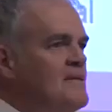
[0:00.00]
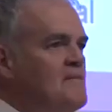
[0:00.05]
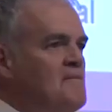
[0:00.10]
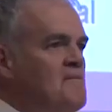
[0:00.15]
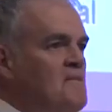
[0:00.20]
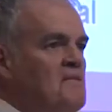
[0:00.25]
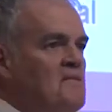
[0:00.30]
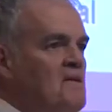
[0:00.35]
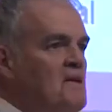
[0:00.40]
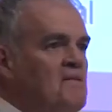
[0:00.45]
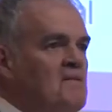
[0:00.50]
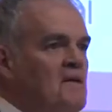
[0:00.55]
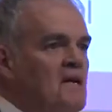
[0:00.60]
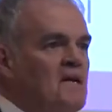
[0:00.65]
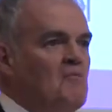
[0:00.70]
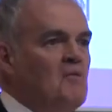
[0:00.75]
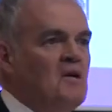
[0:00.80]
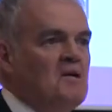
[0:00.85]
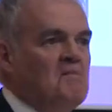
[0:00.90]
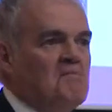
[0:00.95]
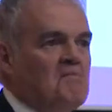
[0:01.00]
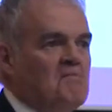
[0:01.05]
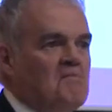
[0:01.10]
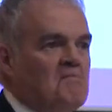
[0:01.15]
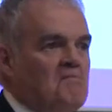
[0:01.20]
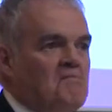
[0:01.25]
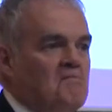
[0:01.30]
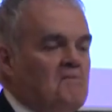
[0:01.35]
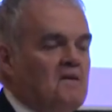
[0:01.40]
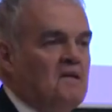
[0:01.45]
You think? Anyone?
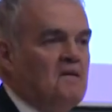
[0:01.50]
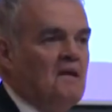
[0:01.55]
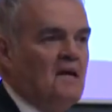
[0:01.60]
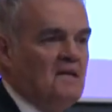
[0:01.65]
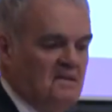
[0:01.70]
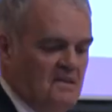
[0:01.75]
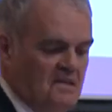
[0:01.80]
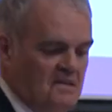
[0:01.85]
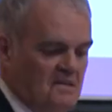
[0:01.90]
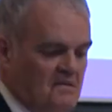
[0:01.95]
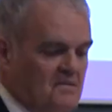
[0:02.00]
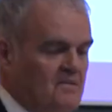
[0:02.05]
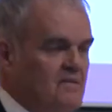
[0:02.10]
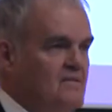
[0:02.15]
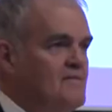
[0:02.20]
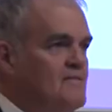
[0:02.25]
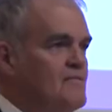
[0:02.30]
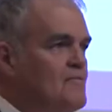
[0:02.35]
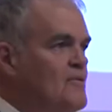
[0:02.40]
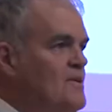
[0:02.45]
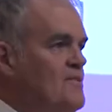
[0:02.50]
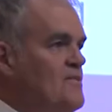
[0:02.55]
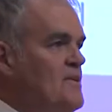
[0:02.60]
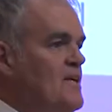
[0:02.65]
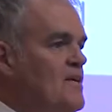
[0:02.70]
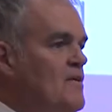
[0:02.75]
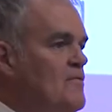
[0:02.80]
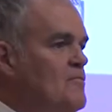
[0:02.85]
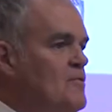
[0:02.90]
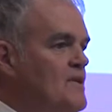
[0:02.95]
Get an idea? What do you
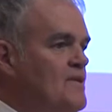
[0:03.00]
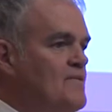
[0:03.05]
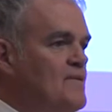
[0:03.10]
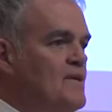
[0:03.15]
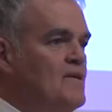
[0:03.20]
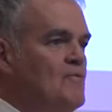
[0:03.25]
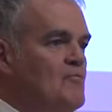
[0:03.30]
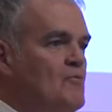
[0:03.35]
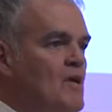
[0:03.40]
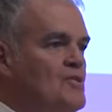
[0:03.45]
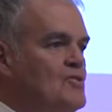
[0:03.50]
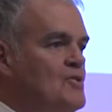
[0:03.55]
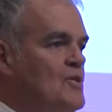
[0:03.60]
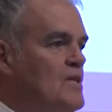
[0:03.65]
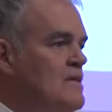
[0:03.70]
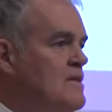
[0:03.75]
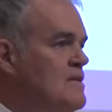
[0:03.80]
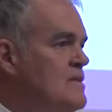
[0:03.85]
think of when you think of Russia?